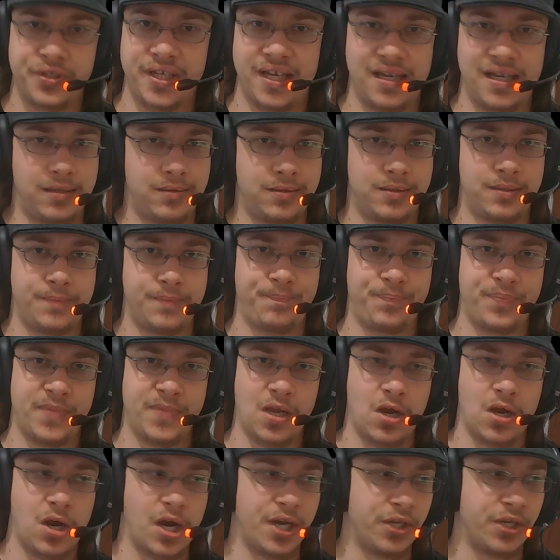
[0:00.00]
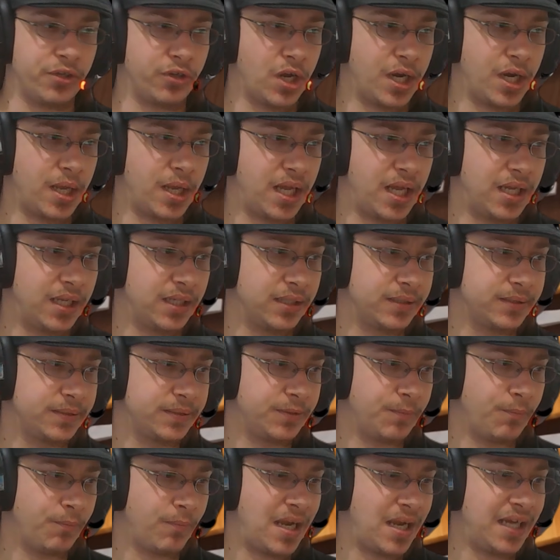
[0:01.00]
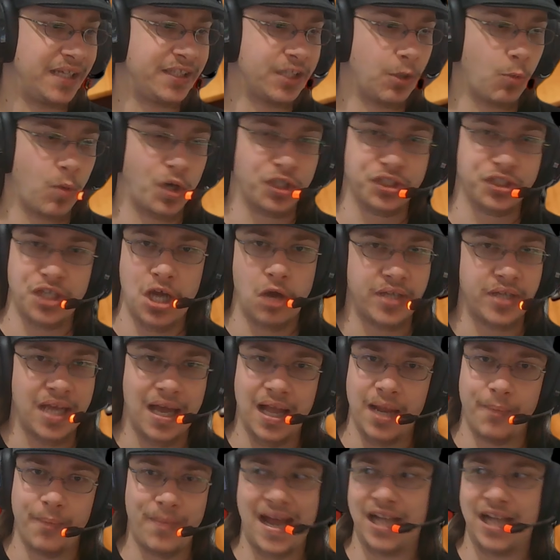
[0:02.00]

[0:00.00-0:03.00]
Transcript: hotel? Are you going to make the worst hotel